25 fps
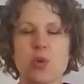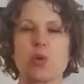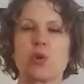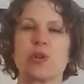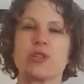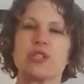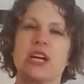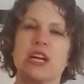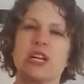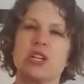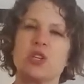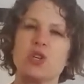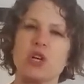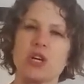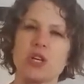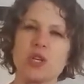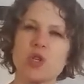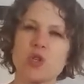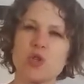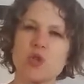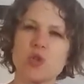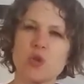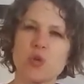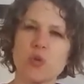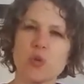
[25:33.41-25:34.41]
or
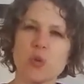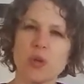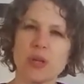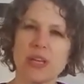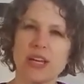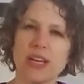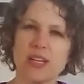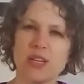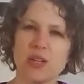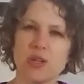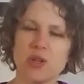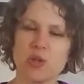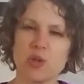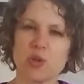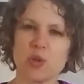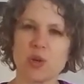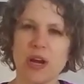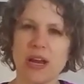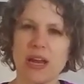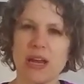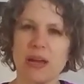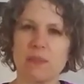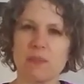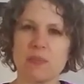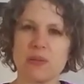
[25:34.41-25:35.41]
digestion-related
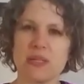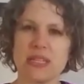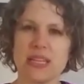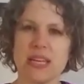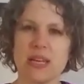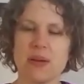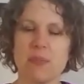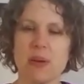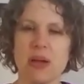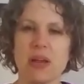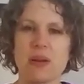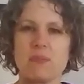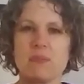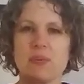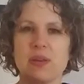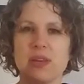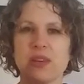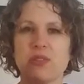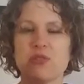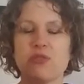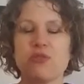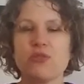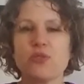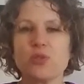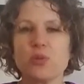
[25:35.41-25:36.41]
cramps that might
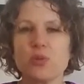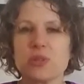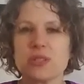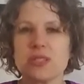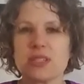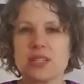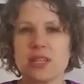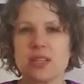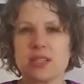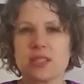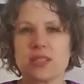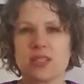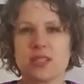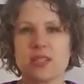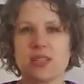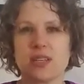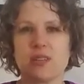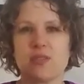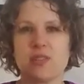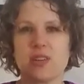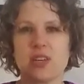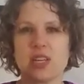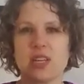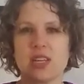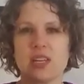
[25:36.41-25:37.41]
be food
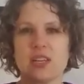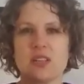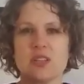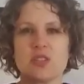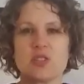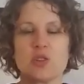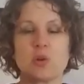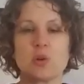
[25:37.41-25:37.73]
sensitivities